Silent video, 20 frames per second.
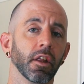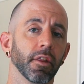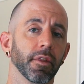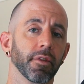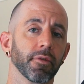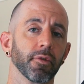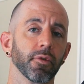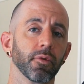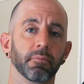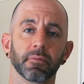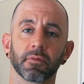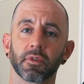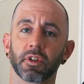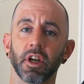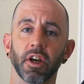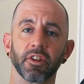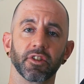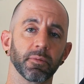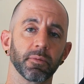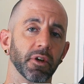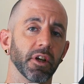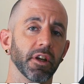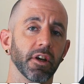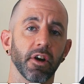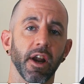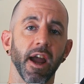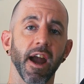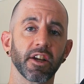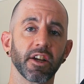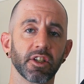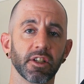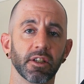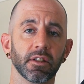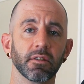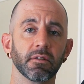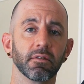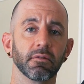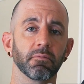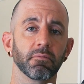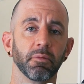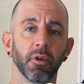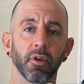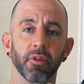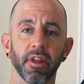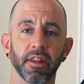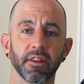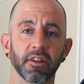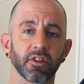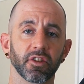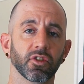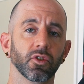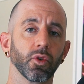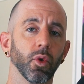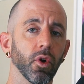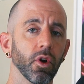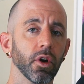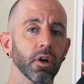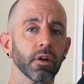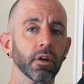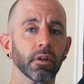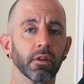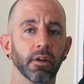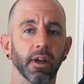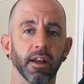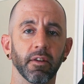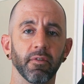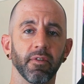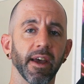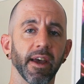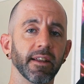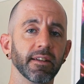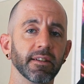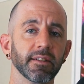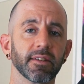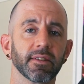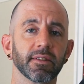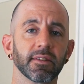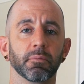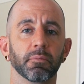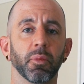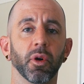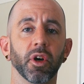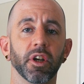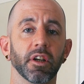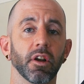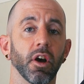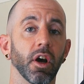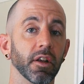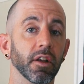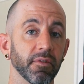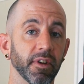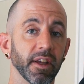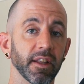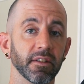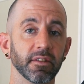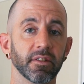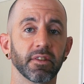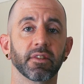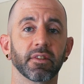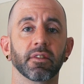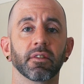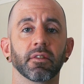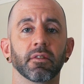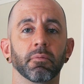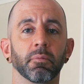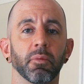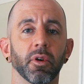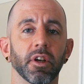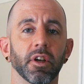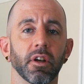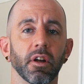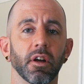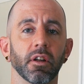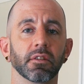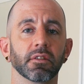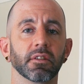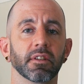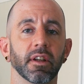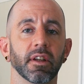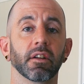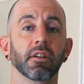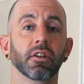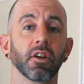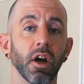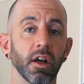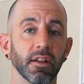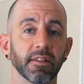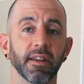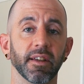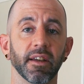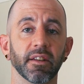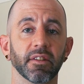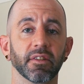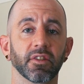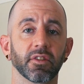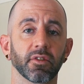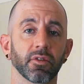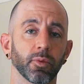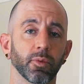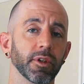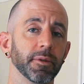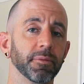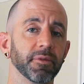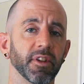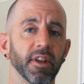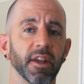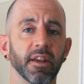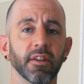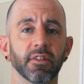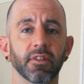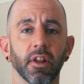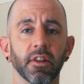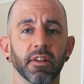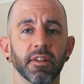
through customer interaction, both at the store, at events, putting on contests, sweepstakes, all